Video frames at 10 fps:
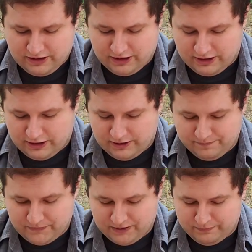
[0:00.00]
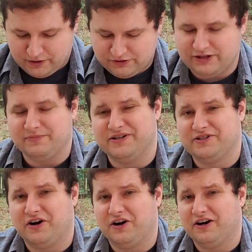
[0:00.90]
Uh, Poesie
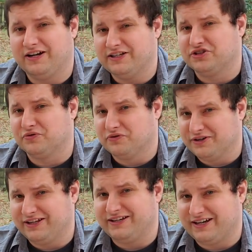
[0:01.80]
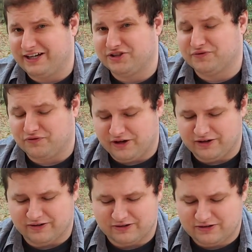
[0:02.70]
Madar is a really nice
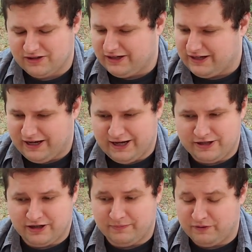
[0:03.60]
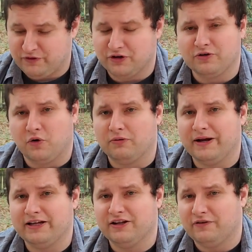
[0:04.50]
fragrance. And um, if you're a
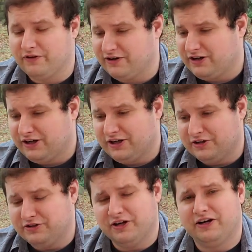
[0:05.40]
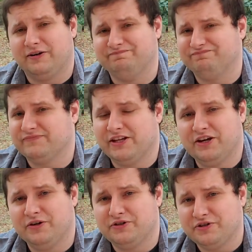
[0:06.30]
gourmet lover, um, you
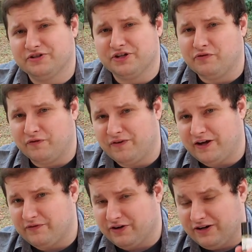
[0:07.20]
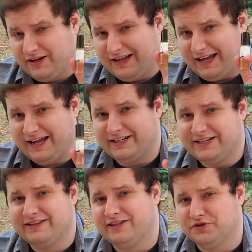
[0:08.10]
know, do yourself a favor and
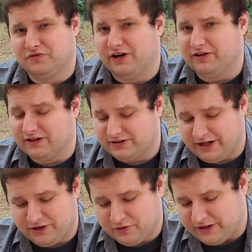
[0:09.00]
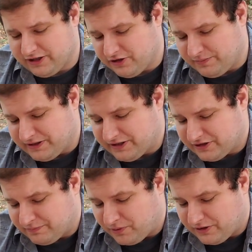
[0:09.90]
get this fragrance. I don't think you'd be
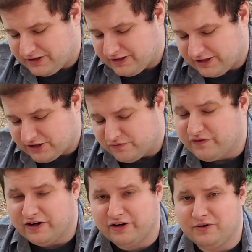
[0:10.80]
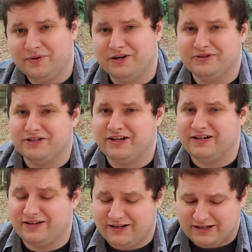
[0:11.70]
disappointed. It's very well
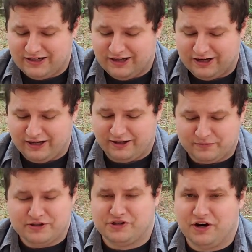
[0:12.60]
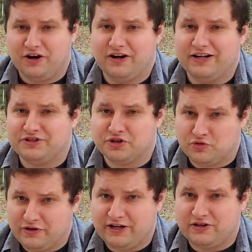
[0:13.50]
done. Uh, Madar is a
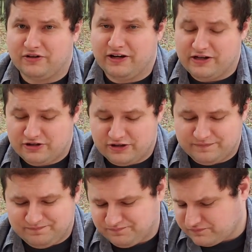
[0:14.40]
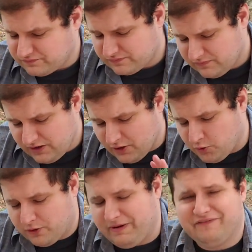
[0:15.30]
great creation.
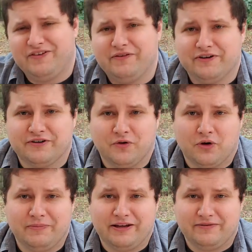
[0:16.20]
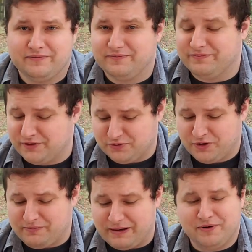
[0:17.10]
One of my favorite gourmet, most one
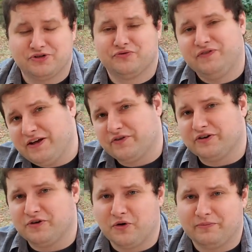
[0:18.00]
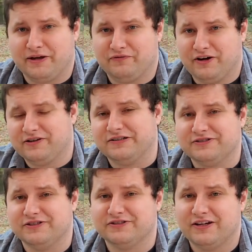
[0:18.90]
of my most favorite gourmet
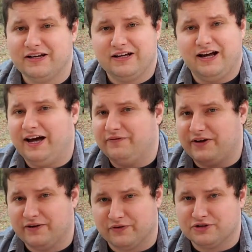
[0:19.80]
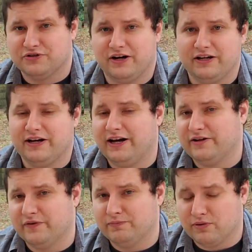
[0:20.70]
fragrances I've ever tried out
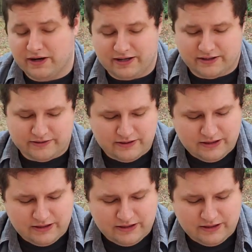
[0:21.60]
of a brand.